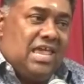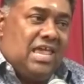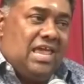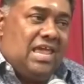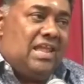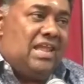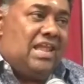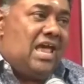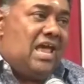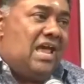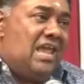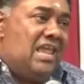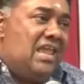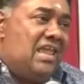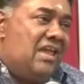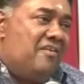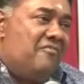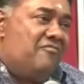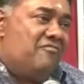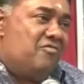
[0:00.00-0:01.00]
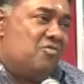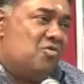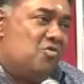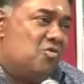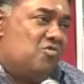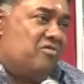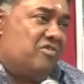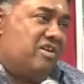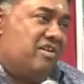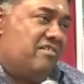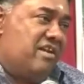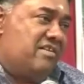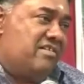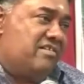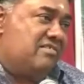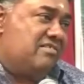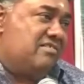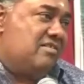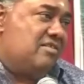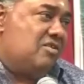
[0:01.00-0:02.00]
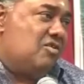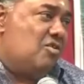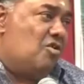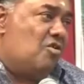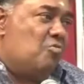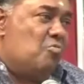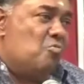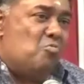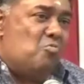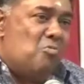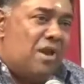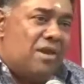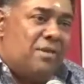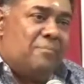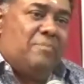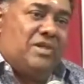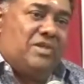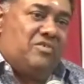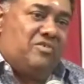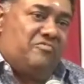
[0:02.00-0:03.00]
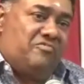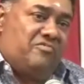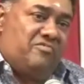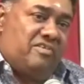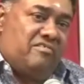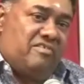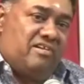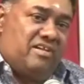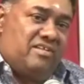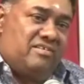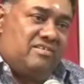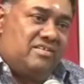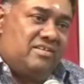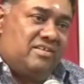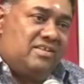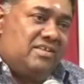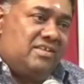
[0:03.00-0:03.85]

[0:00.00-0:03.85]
And I have no regret, not one bit of regret.